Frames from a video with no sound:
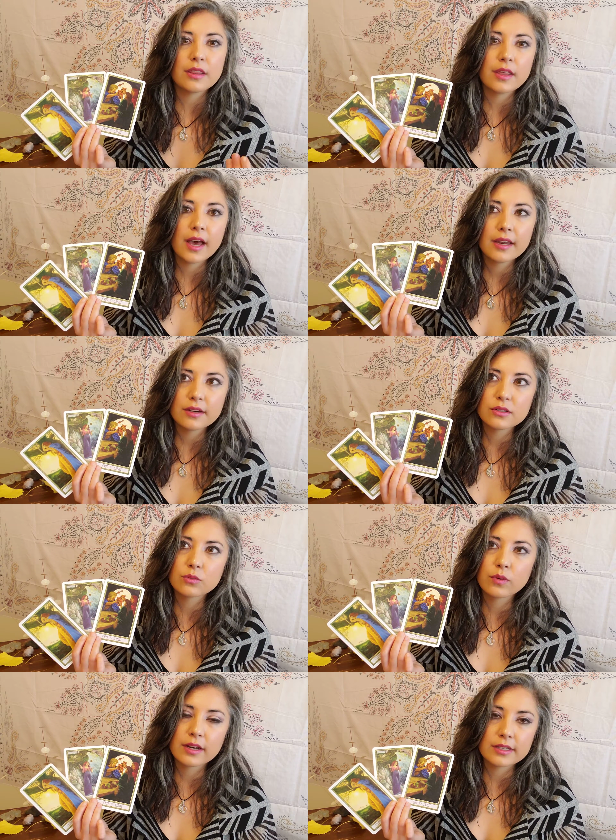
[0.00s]
that is
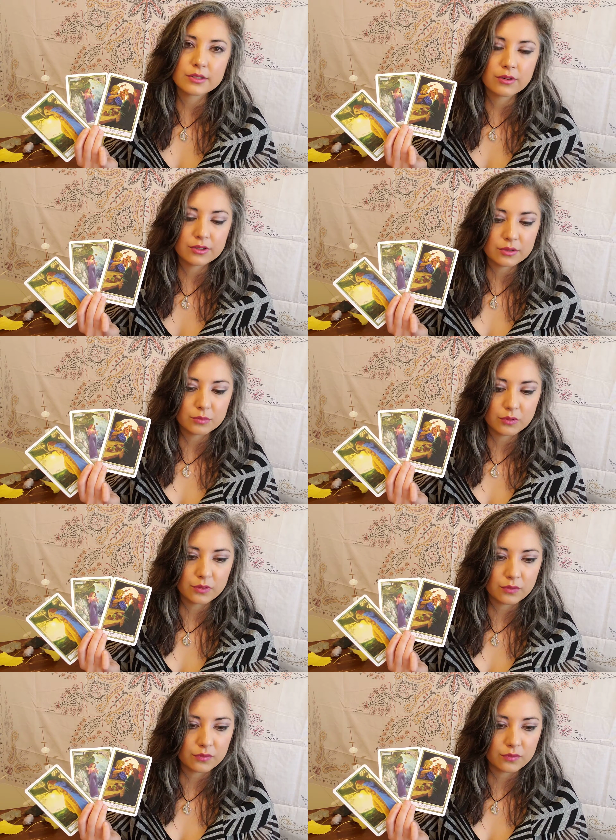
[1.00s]
what is going to move you